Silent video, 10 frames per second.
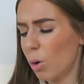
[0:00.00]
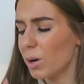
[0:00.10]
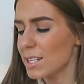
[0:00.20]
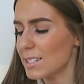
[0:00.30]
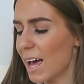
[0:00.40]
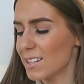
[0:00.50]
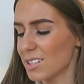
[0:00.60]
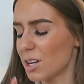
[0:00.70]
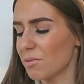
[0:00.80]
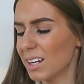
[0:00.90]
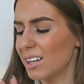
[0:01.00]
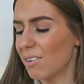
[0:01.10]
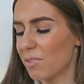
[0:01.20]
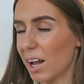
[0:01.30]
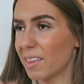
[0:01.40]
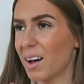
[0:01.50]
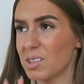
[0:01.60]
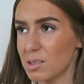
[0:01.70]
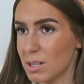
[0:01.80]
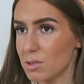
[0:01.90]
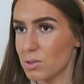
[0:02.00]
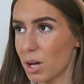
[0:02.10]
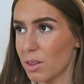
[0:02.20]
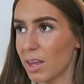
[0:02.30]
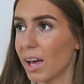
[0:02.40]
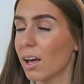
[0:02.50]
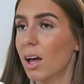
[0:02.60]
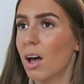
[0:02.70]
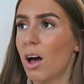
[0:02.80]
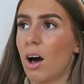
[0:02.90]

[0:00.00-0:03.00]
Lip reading: Not what it says. I don't really love like the under the mistletoe thing.